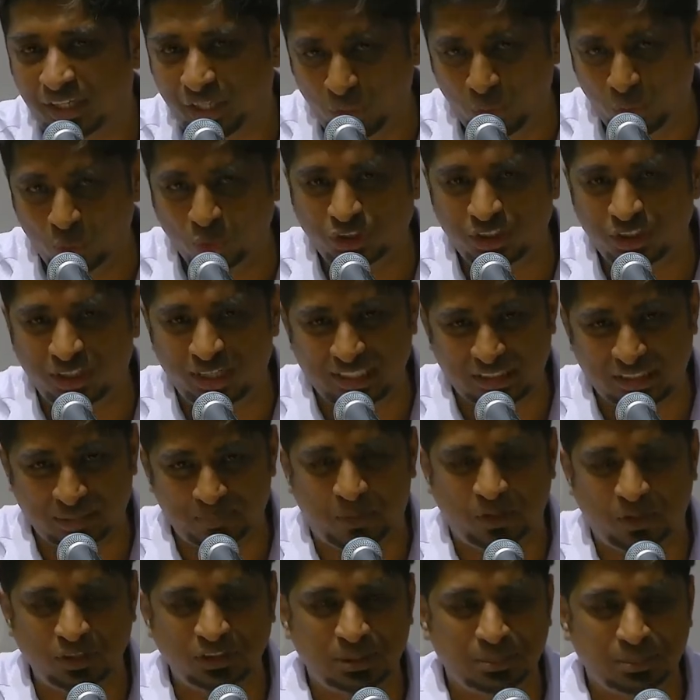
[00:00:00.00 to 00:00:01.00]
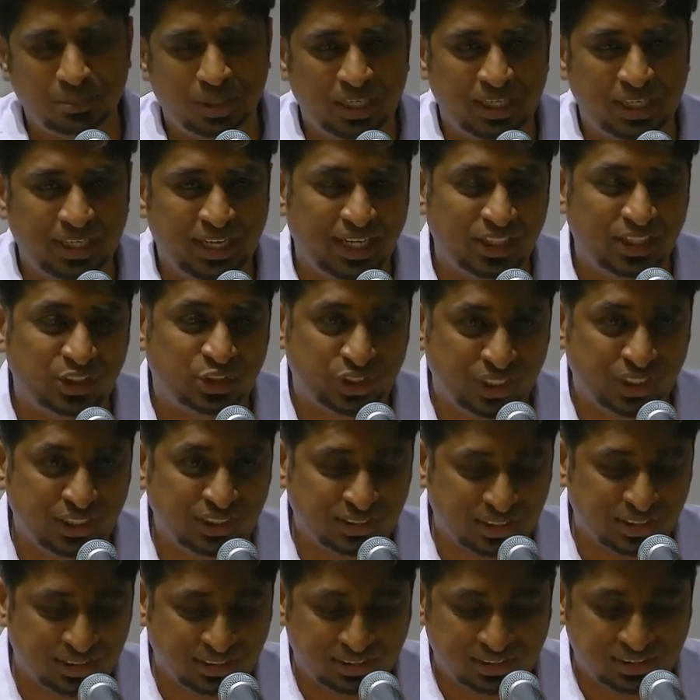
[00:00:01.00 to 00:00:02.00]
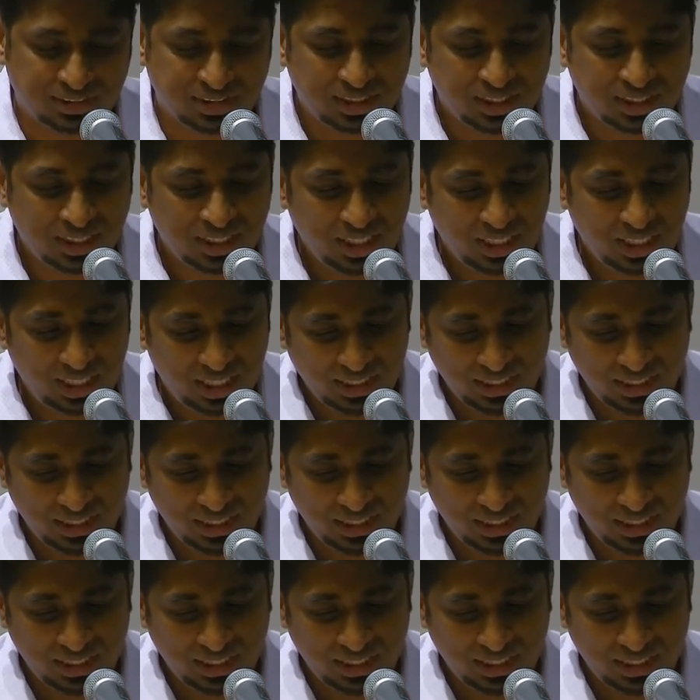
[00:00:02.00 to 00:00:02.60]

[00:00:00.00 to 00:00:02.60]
has a huge responsibility, and Jesus,